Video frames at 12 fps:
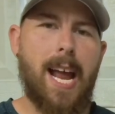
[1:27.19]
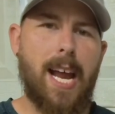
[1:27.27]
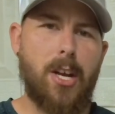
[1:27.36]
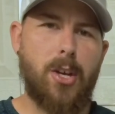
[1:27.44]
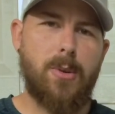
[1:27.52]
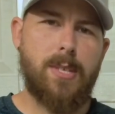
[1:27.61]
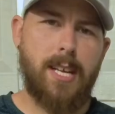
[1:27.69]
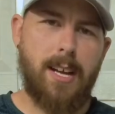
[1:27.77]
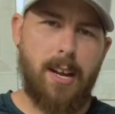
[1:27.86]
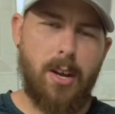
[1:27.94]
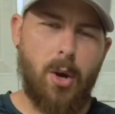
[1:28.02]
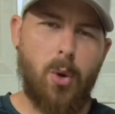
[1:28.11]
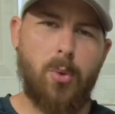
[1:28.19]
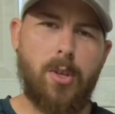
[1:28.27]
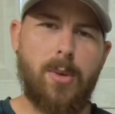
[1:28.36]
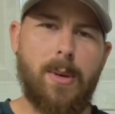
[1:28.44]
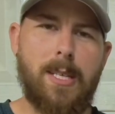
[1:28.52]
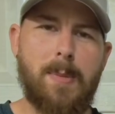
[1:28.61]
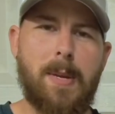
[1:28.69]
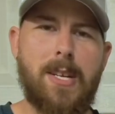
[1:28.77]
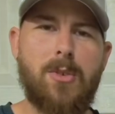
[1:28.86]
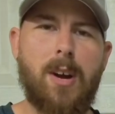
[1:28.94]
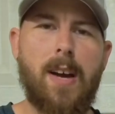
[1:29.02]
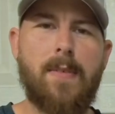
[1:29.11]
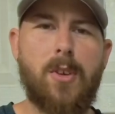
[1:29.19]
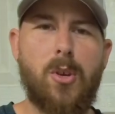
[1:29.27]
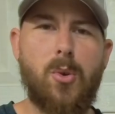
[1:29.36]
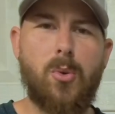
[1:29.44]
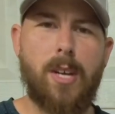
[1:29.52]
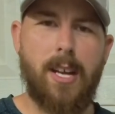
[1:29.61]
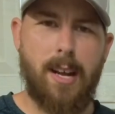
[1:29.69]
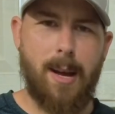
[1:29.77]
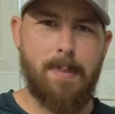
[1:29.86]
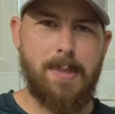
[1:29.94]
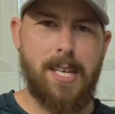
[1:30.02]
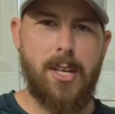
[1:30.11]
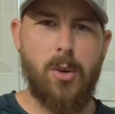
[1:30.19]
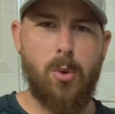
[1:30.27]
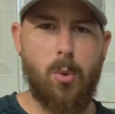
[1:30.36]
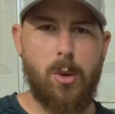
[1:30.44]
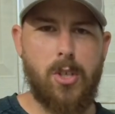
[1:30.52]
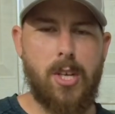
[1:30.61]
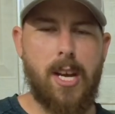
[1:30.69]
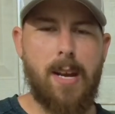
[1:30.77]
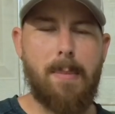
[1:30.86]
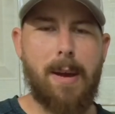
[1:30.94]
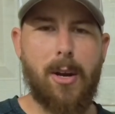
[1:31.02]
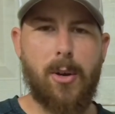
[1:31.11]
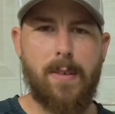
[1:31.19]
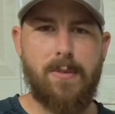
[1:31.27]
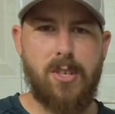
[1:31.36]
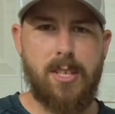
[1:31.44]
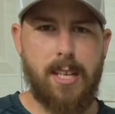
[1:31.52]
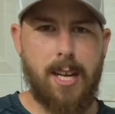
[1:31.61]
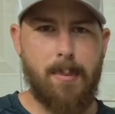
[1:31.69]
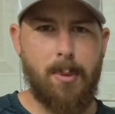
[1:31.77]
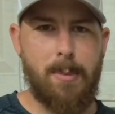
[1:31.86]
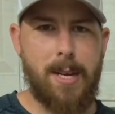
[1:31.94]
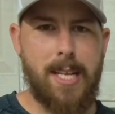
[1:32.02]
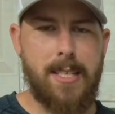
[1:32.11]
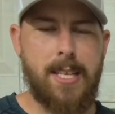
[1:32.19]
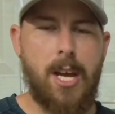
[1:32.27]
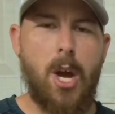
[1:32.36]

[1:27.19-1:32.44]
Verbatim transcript: and using an old USB drive, you can update your Origin in a matter of just a couple minutes.